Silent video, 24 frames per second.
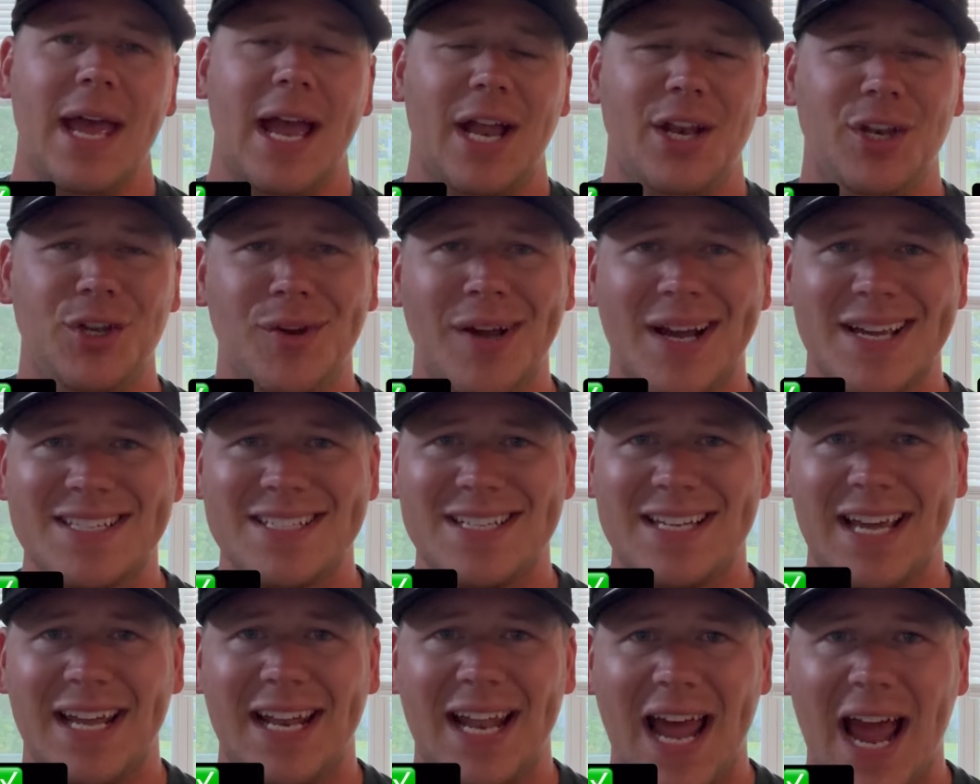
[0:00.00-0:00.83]
And you guys
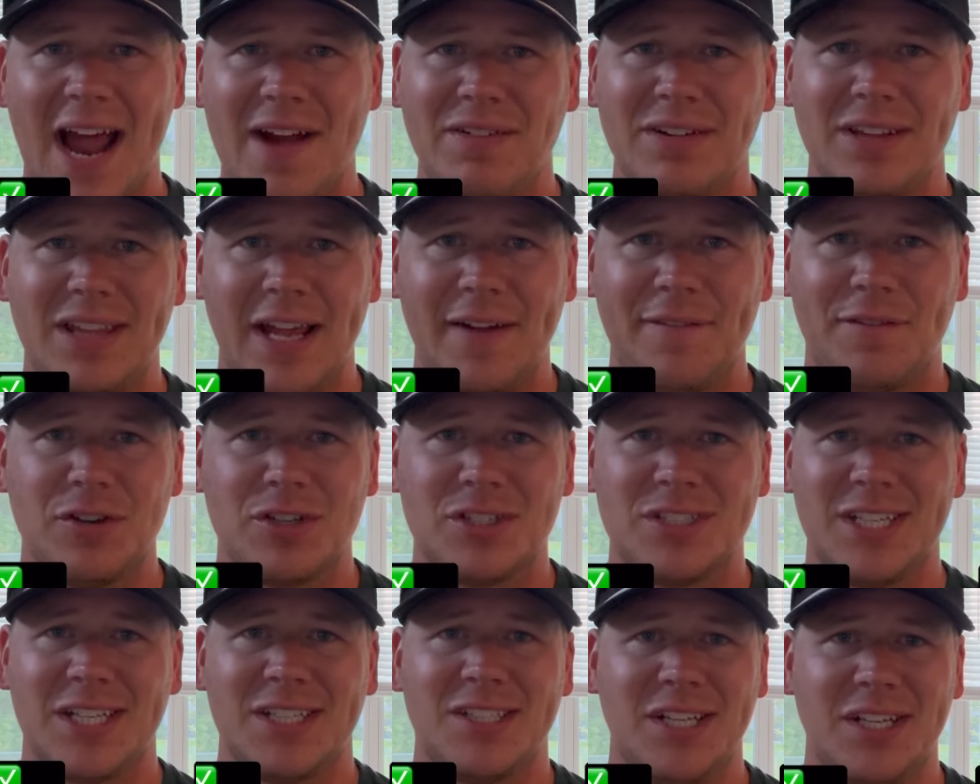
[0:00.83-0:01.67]
can get everything for
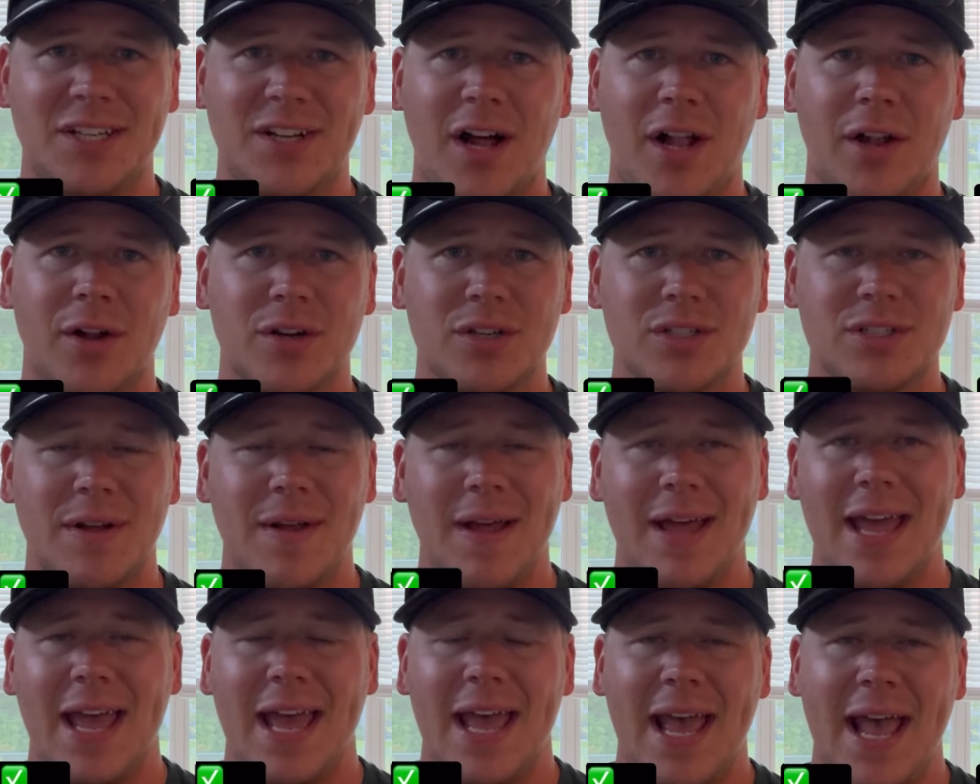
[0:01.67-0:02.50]
sixty dollars
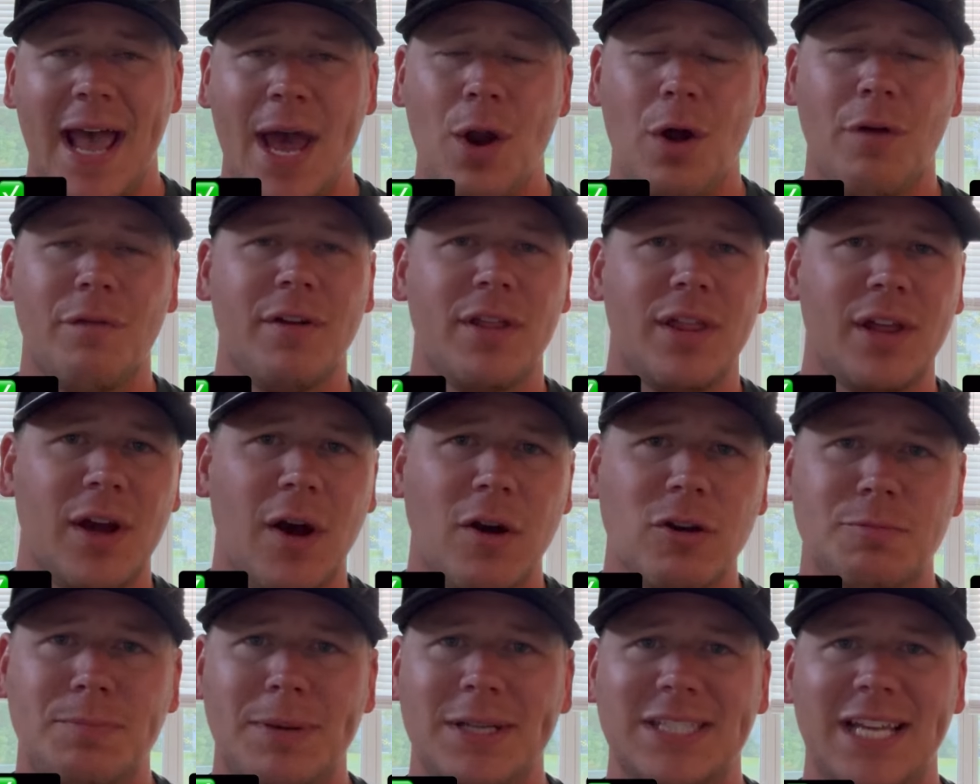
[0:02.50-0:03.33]
head over to the
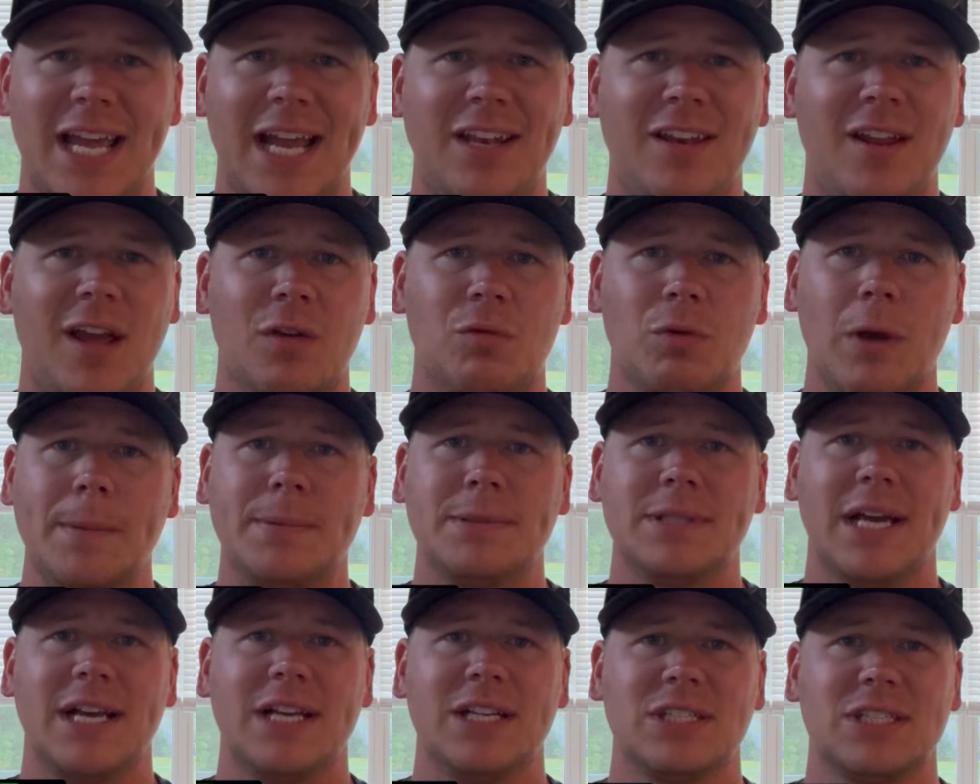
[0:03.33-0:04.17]
Ghost Picks ATS
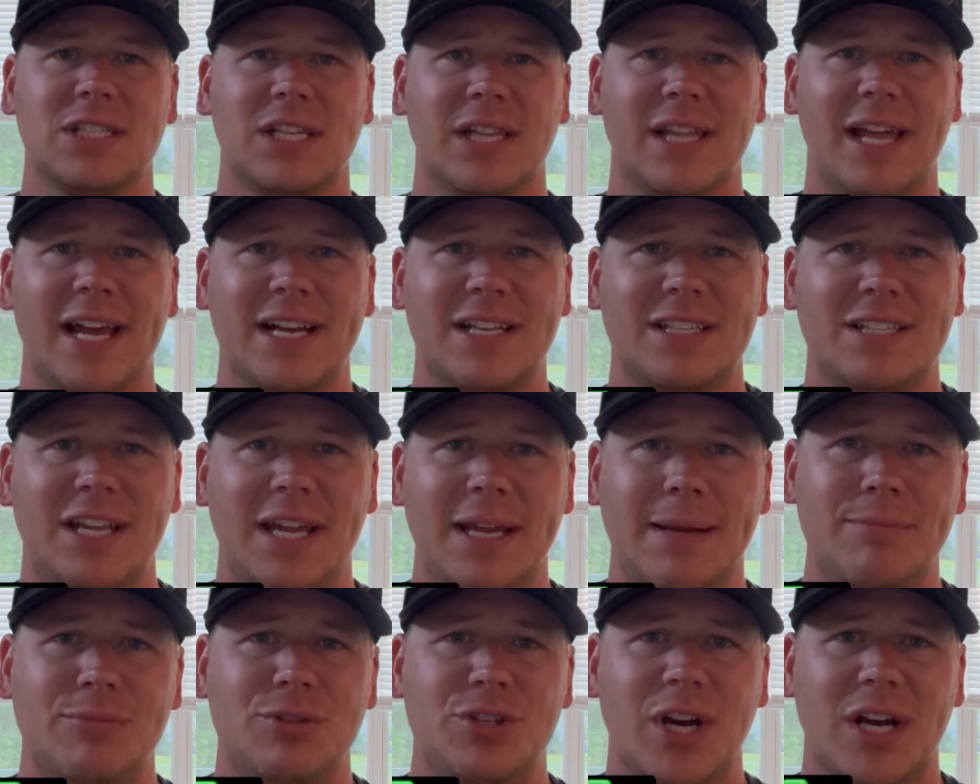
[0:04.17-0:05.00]
website, select
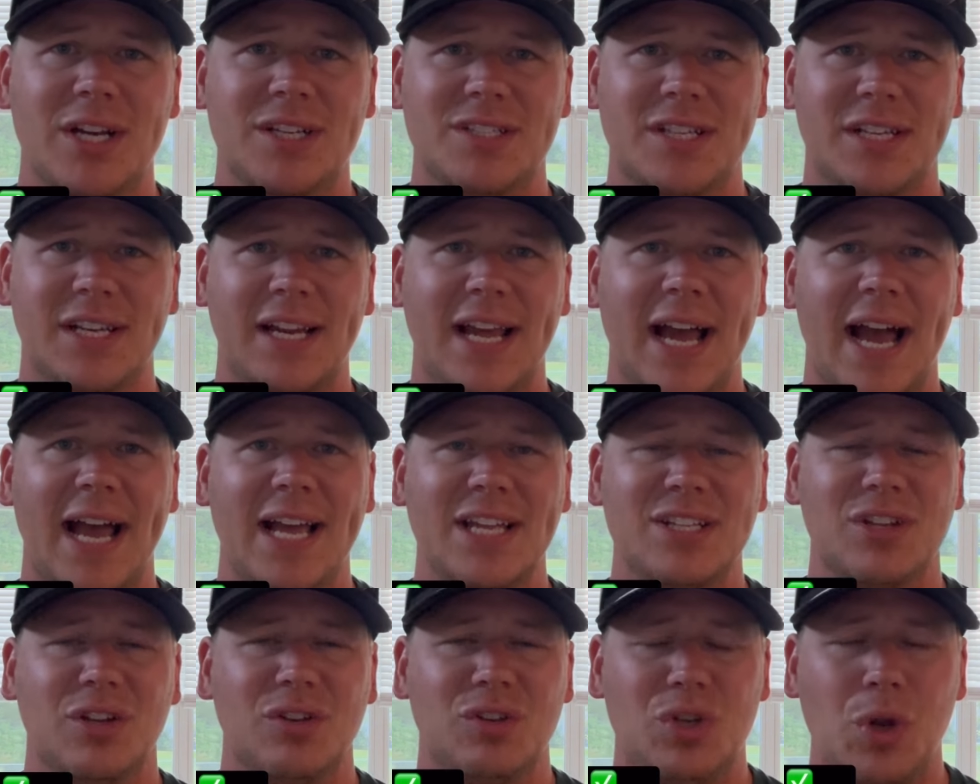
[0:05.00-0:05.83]
Team Justin,
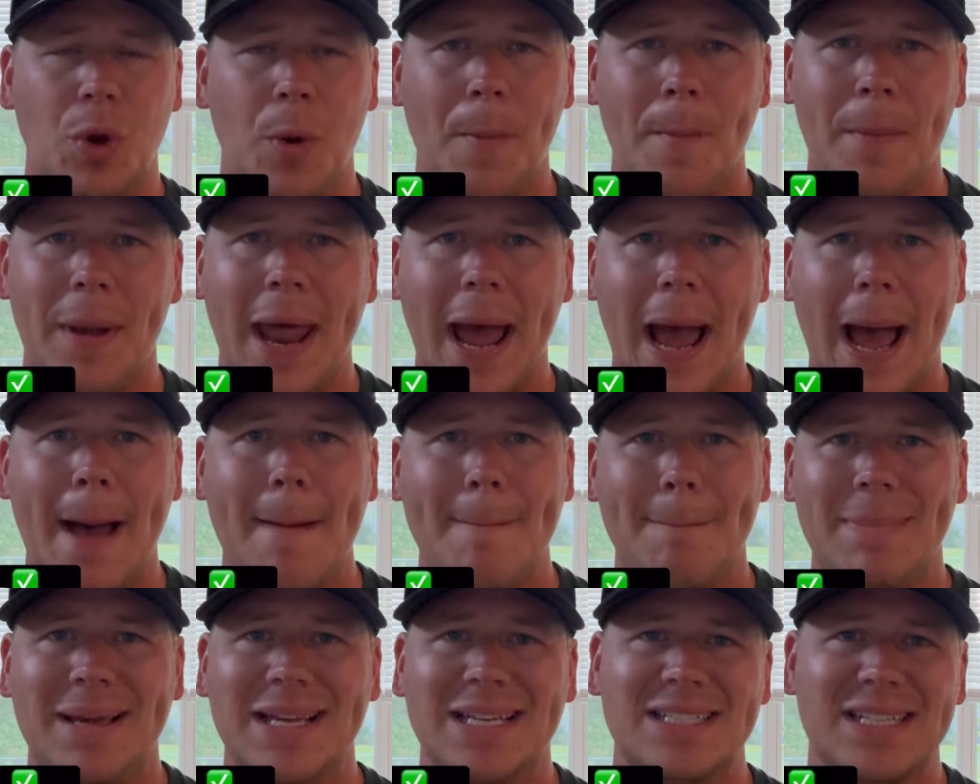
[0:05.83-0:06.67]
guys. Do
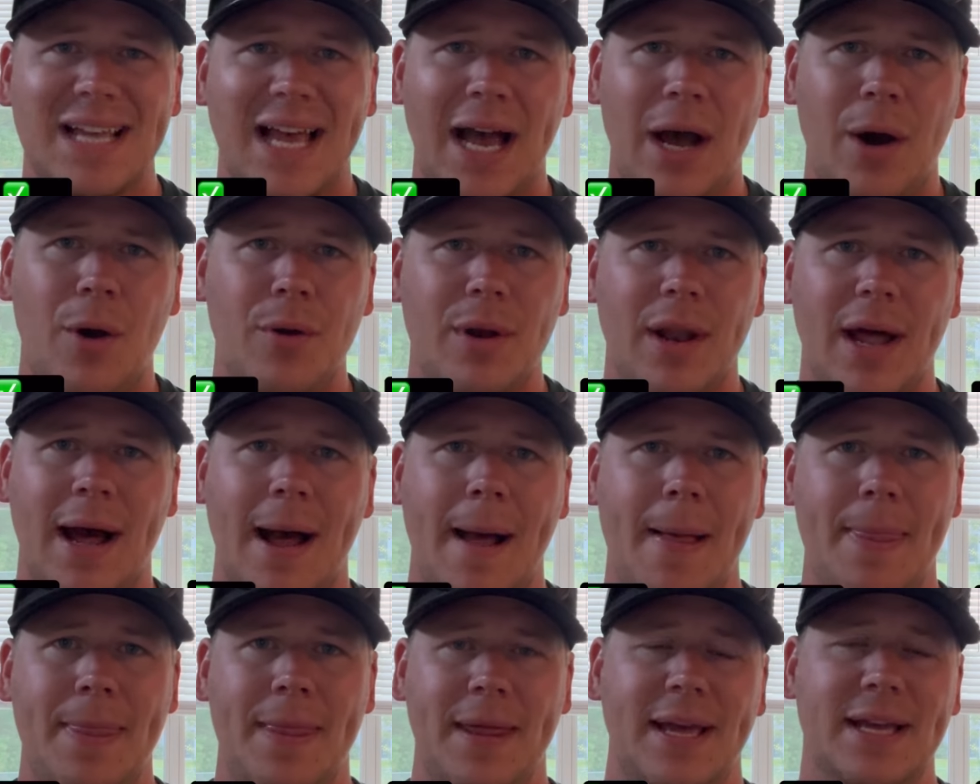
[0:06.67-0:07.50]
not miss out
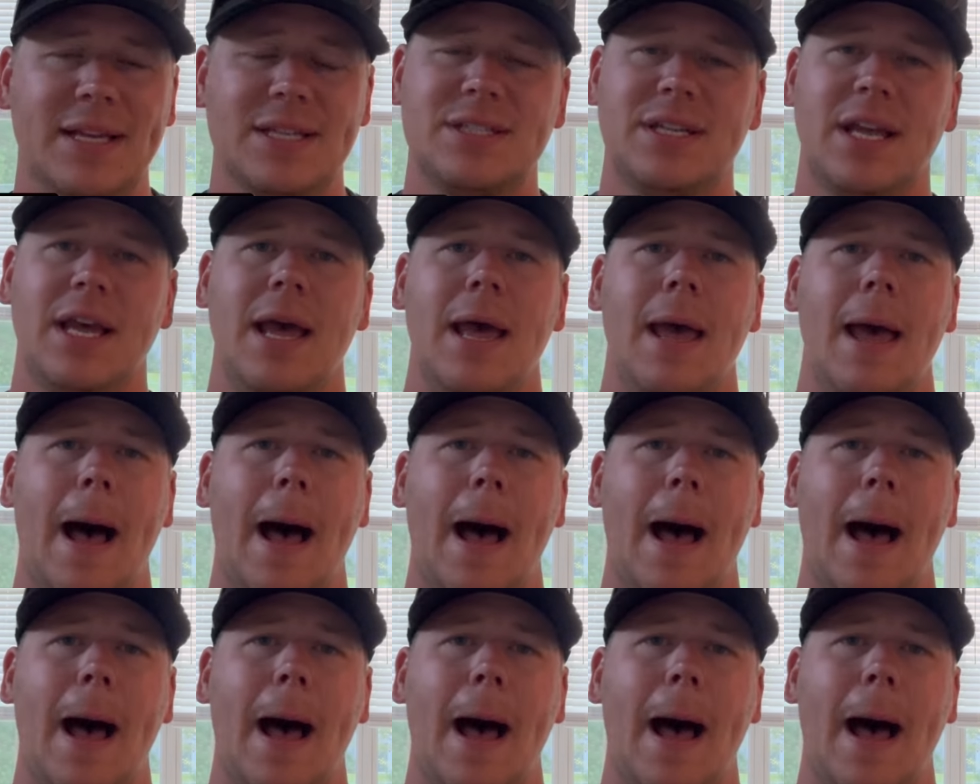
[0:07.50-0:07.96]
on this.